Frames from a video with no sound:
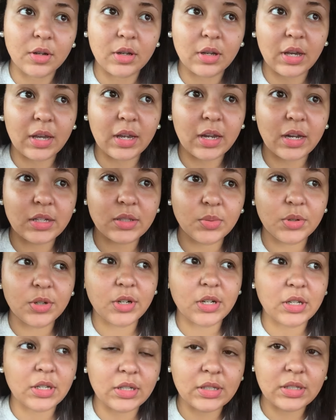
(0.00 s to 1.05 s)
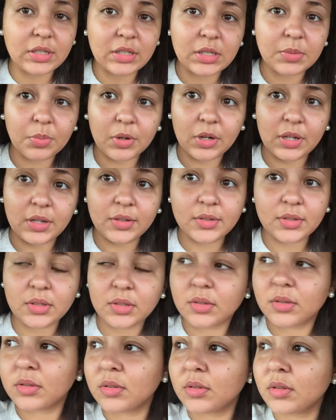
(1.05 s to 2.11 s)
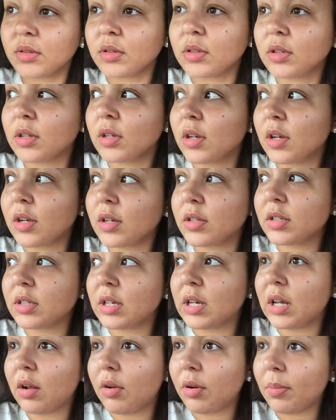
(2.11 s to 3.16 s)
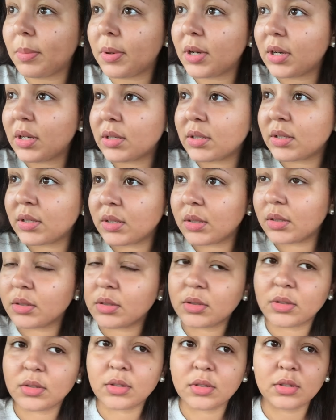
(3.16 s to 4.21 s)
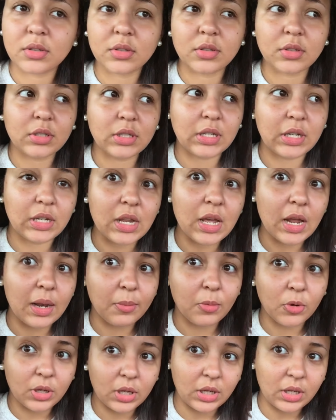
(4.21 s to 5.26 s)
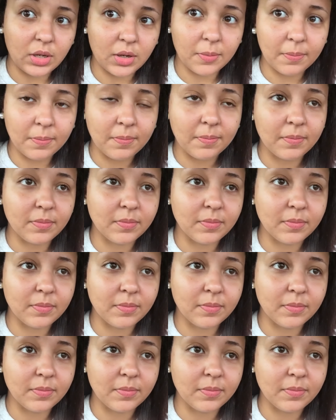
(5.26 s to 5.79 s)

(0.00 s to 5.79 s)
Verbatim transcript: Okay guys, we're at Disney Springs to get on a bus to head to Animal Kingdom.